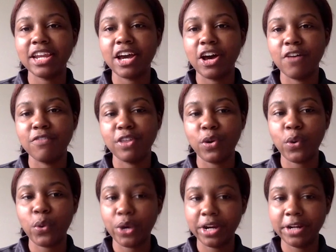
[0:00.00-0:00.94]
of the
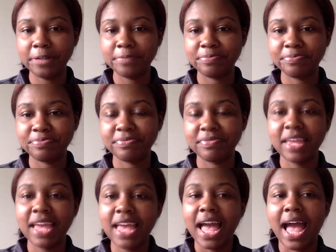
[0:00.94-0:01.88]
quarter.
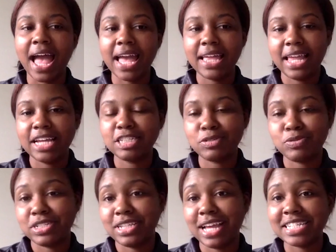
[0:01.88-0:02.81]
Hi, Elijah.
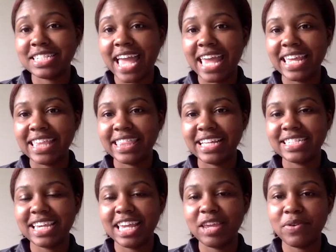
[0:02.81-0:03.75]
Would you like to say anything to
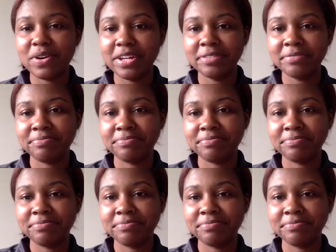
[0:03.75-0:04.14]
anyone?